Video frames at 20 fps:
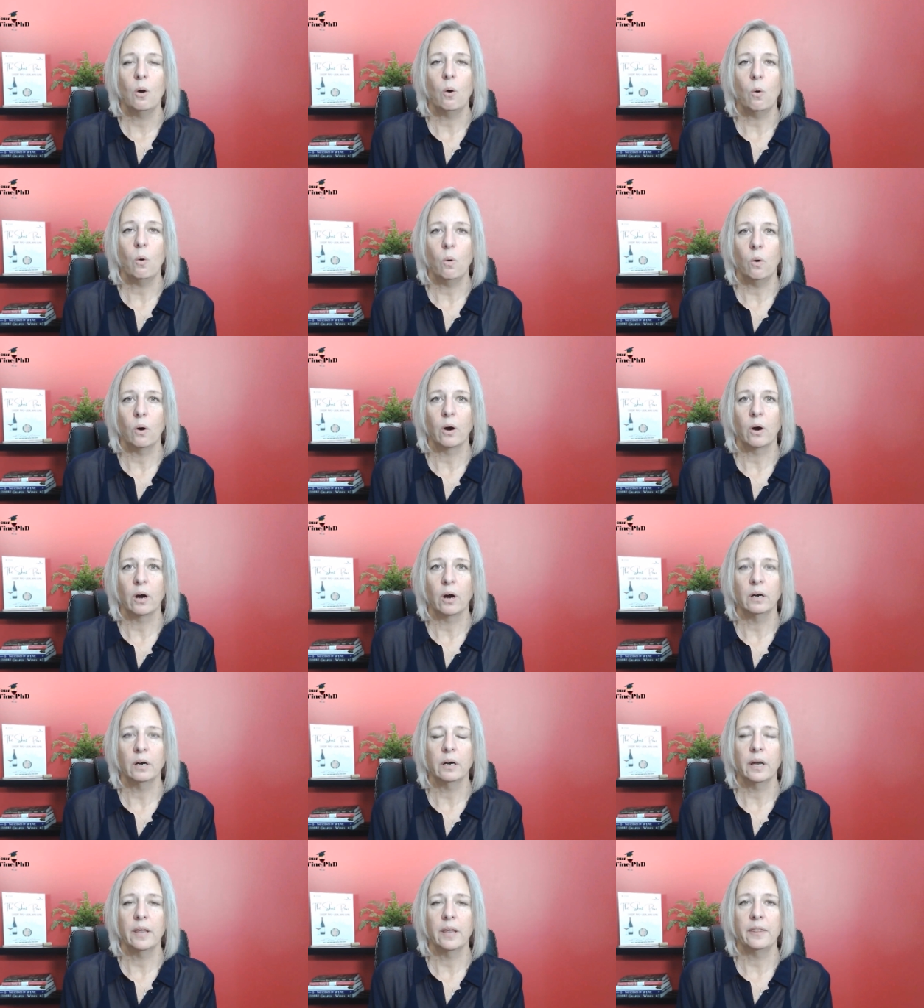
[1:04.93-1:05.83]

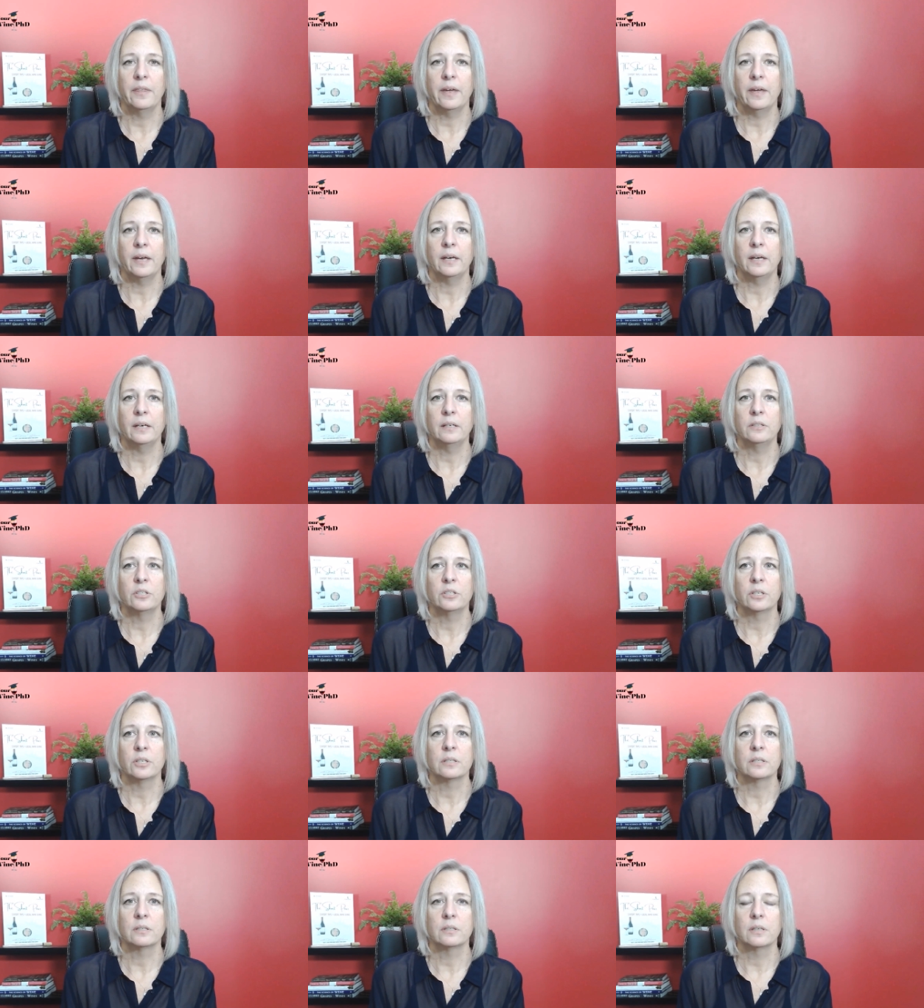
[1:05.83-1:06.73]
or they
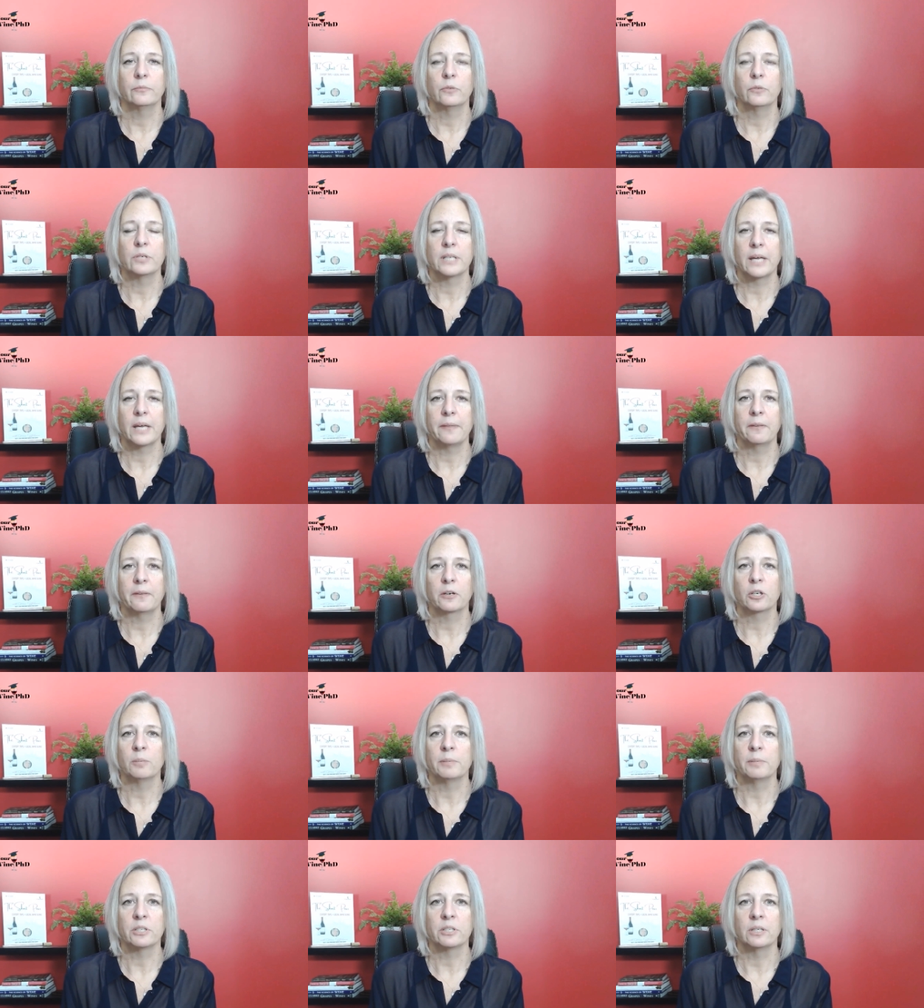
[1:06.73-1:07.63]
just resigned their
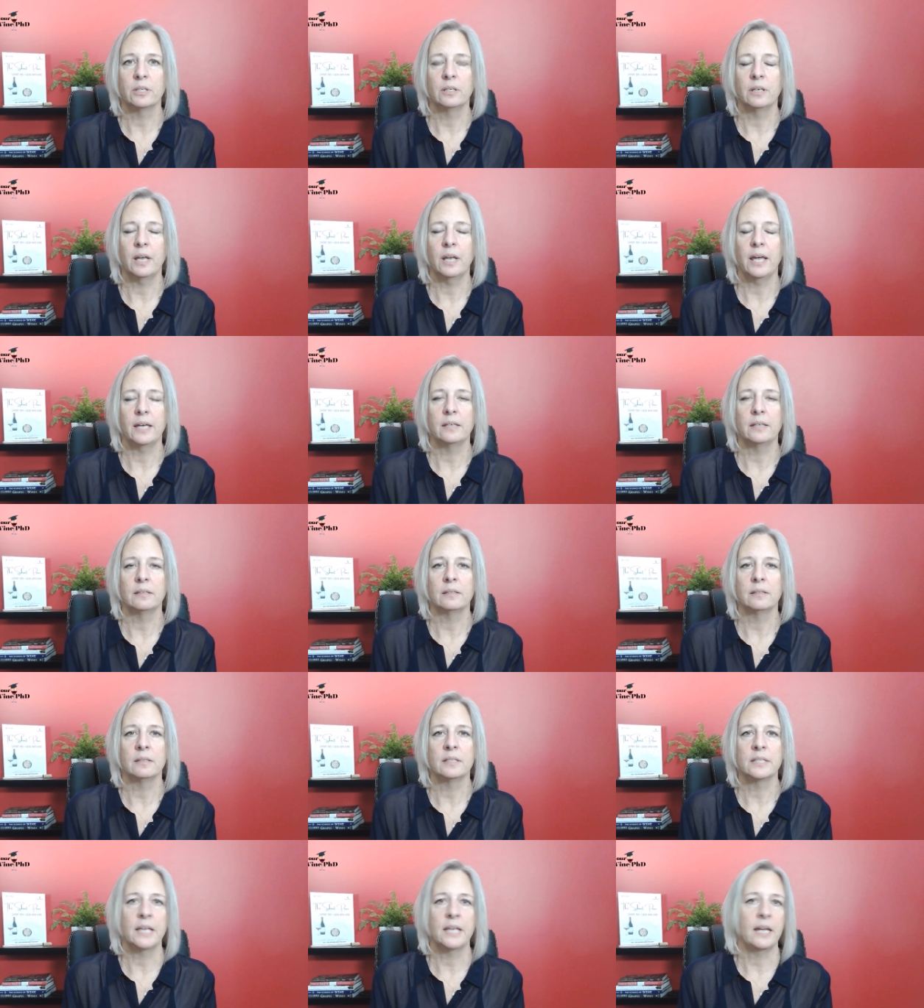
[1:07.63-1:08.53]
commission and
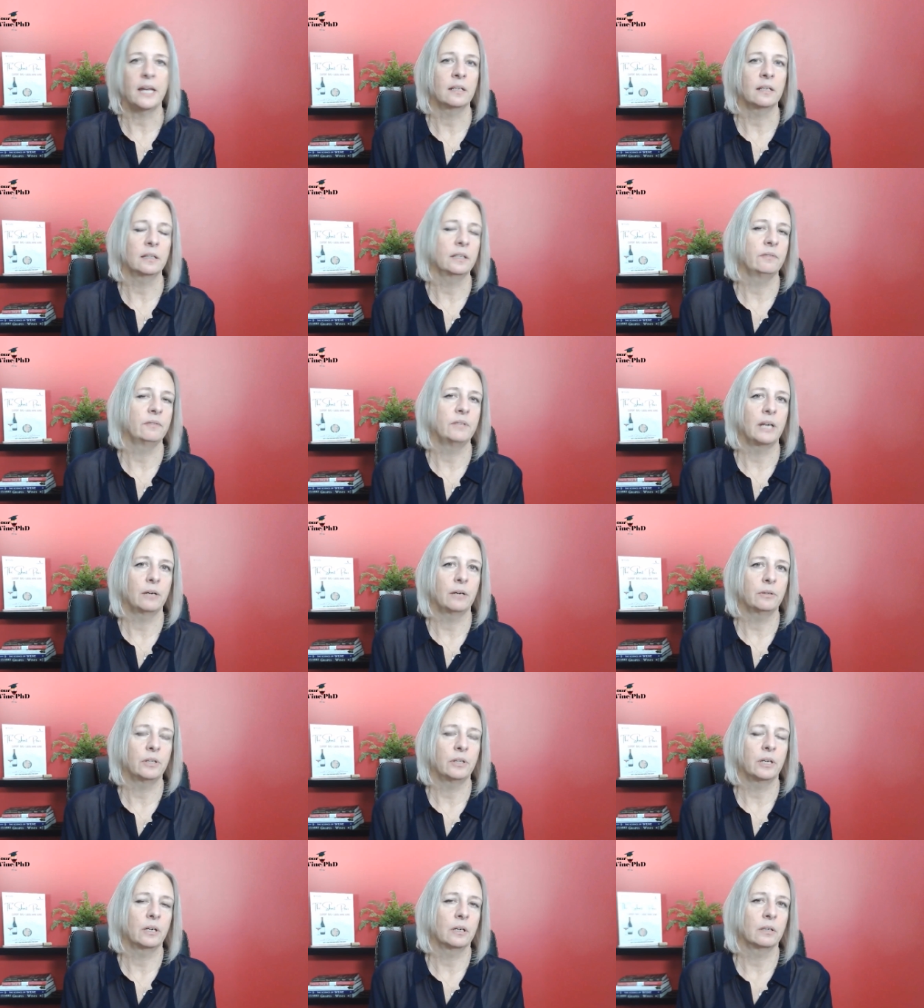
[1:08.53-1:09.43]
stayed and lived out
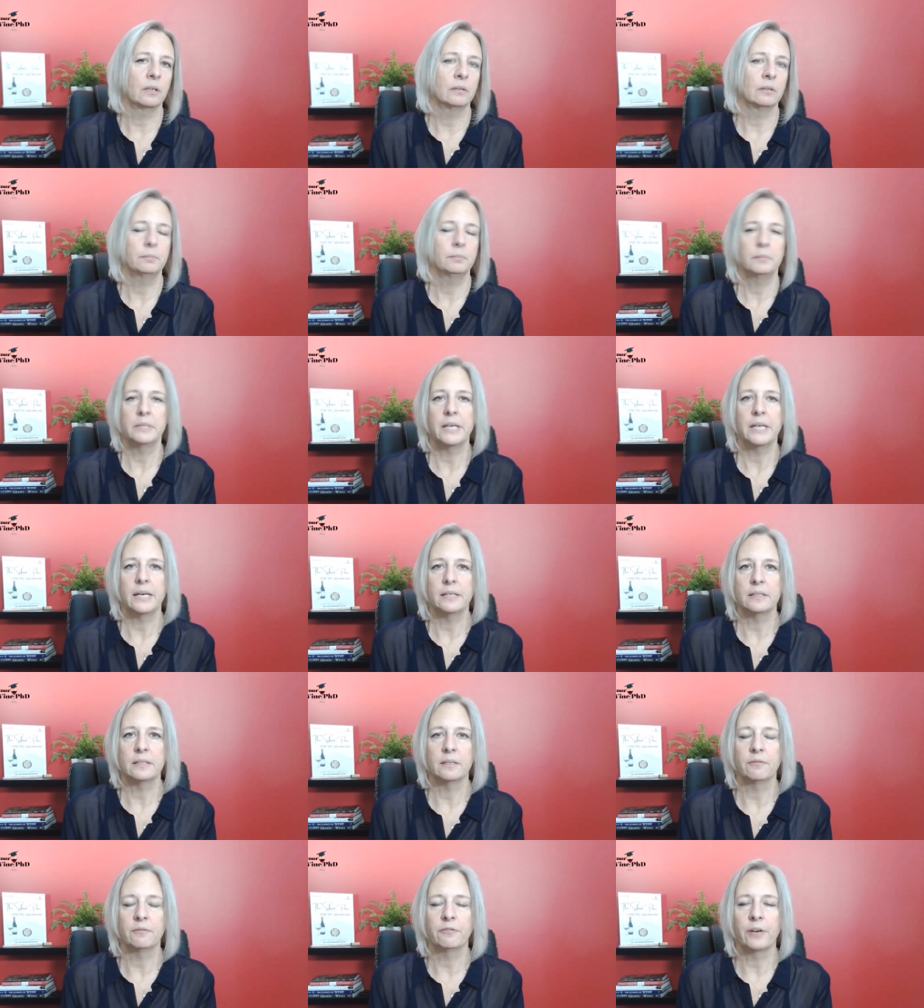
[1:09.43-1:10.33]
their
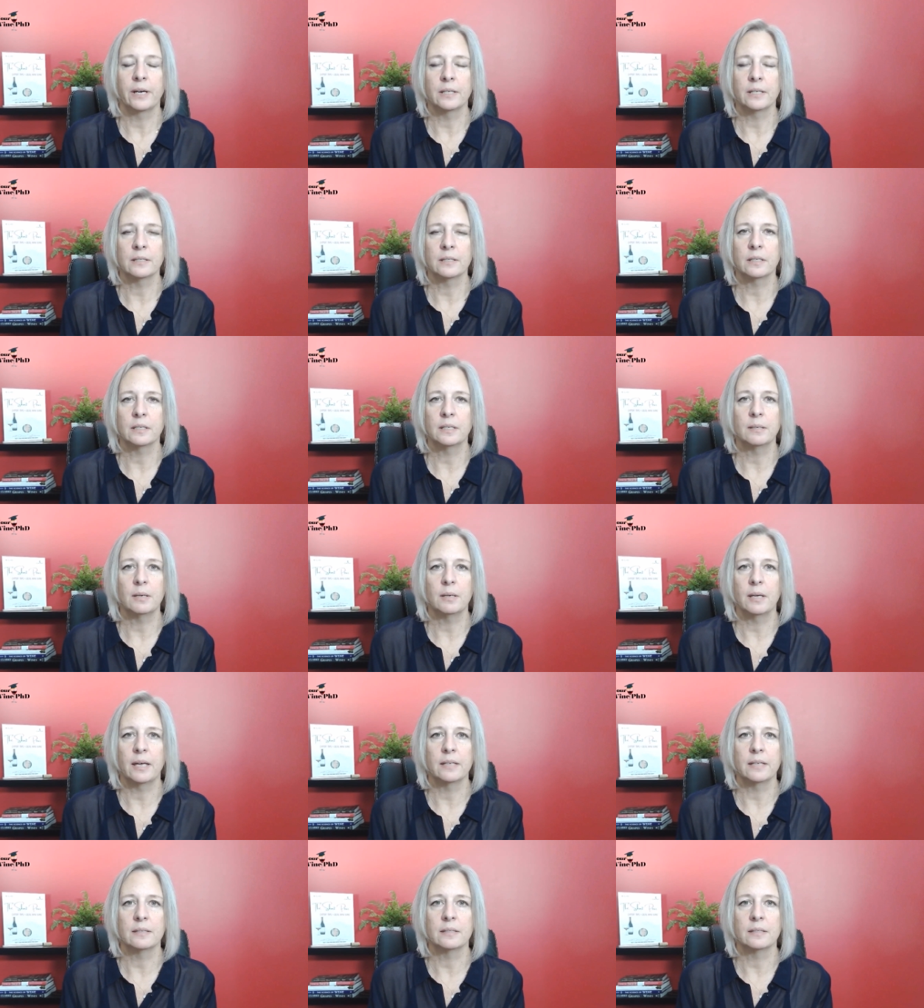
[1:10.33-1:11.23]
days in France
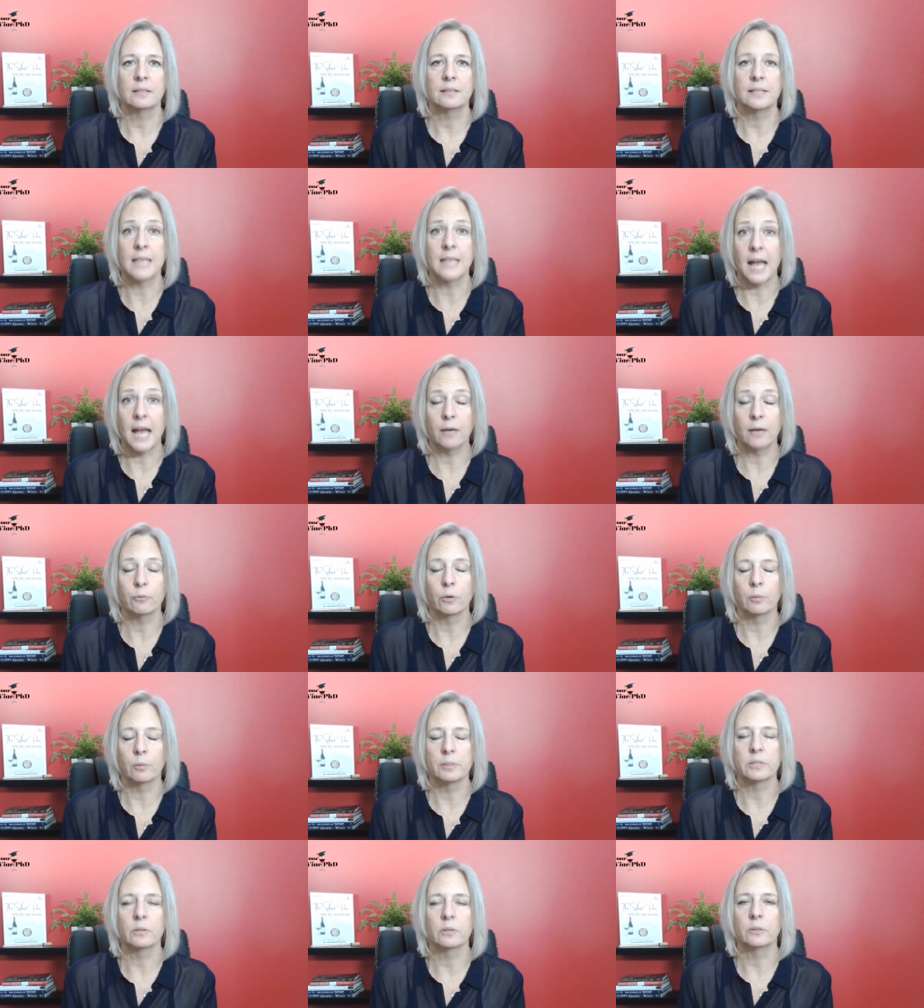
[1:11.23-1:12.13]
as not
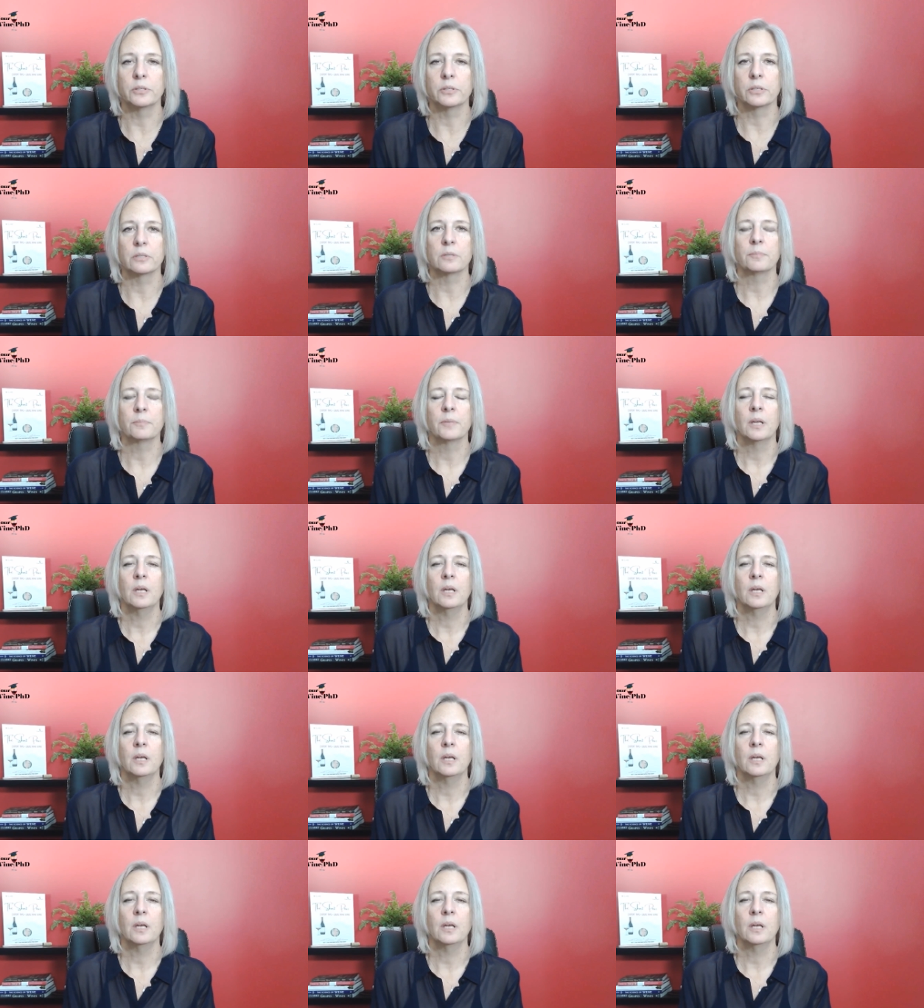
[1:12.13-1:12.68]
Roman soldiers.